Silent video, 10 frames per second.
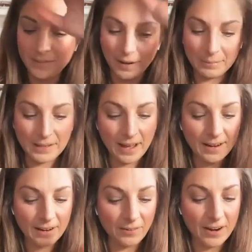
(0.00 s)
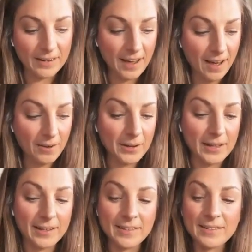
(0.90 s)
I'm getting right now
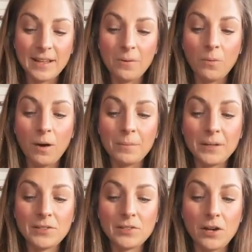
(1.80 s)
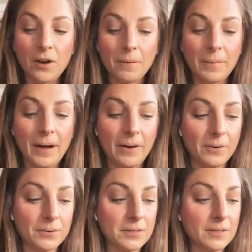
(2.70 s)
is they want me to talk
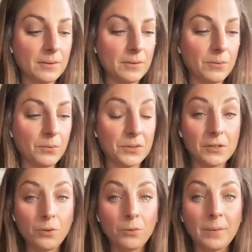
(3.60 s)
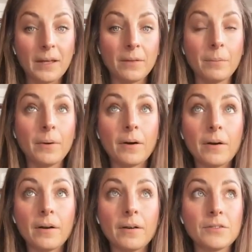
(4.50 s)
about what they told me in the
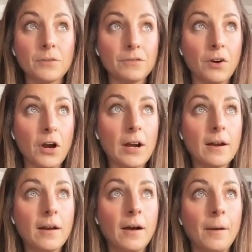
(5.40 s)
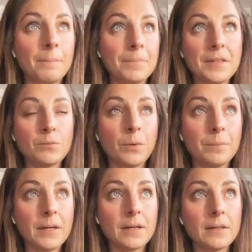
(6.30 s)
book so far, this one
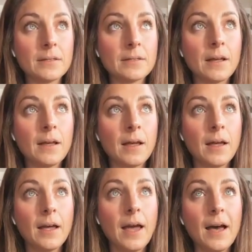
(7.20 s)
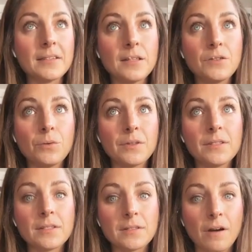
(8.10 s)
piece. It has to do with
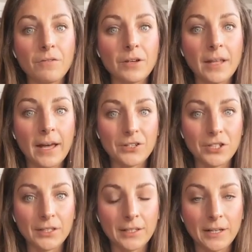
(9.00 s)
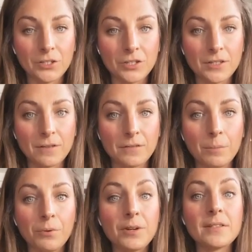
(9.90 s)
discovering the ancient lineages of the
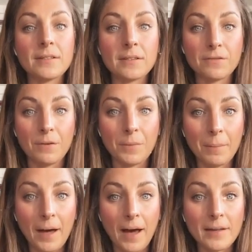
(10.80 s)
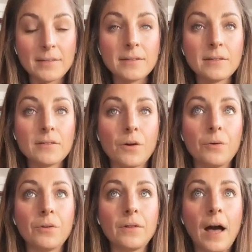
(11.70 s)
priestesses from the past.
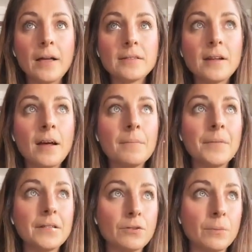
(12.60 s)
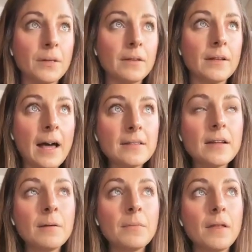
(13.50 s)
So the last time
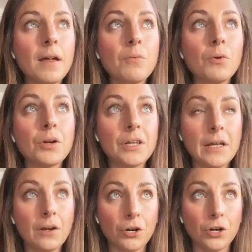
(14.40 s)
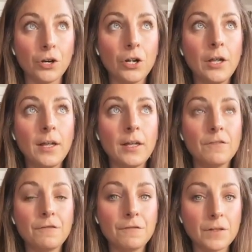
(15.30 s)
they were here
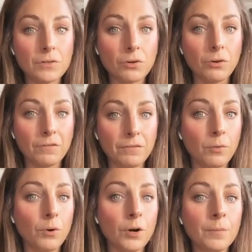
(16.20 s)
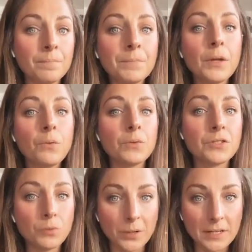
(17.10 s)
in physical form was
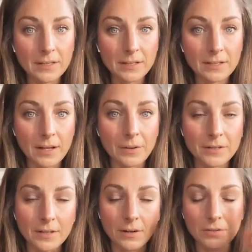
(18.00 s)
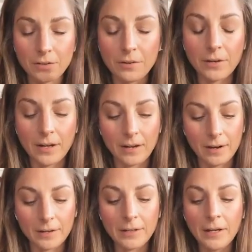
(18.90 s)
26,000 years ago. Okay,
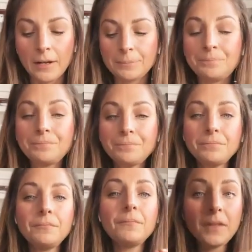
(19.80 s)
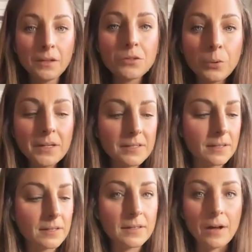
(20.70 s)
got it.
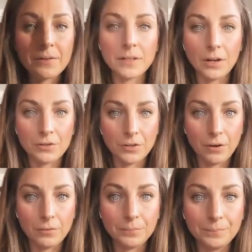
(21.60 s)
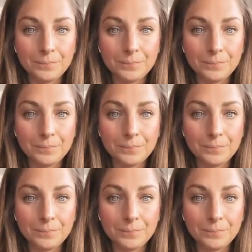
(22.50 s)
26,000 years ago.